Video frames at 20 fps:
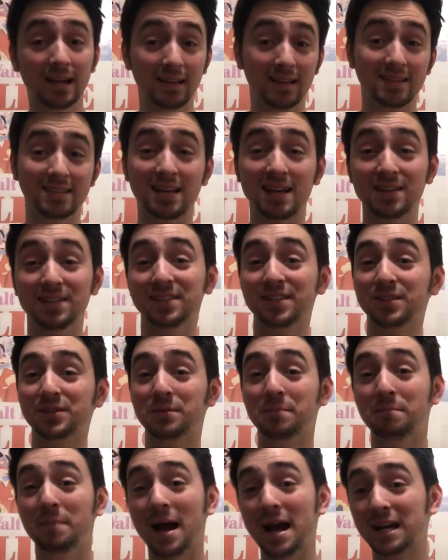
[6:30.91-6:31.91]
this has such
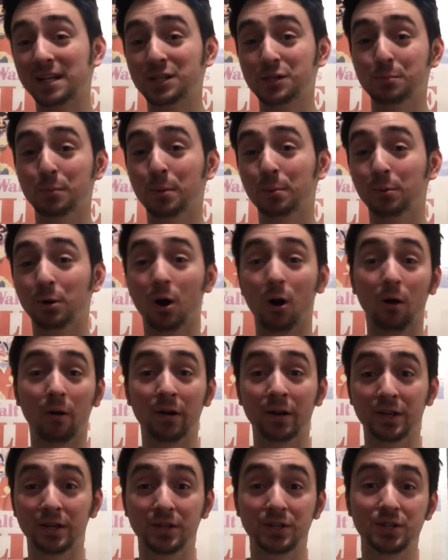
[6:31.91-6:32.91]
a Maximum
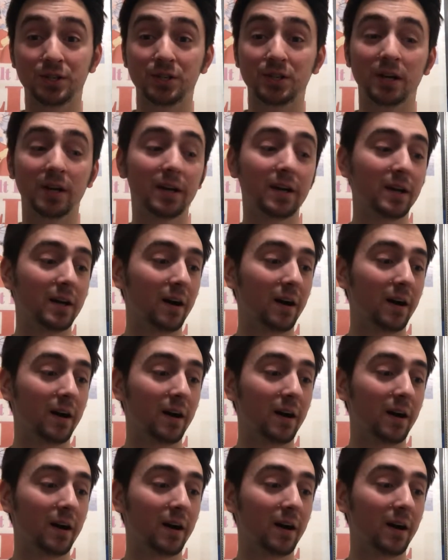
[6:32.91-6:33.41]
Carnage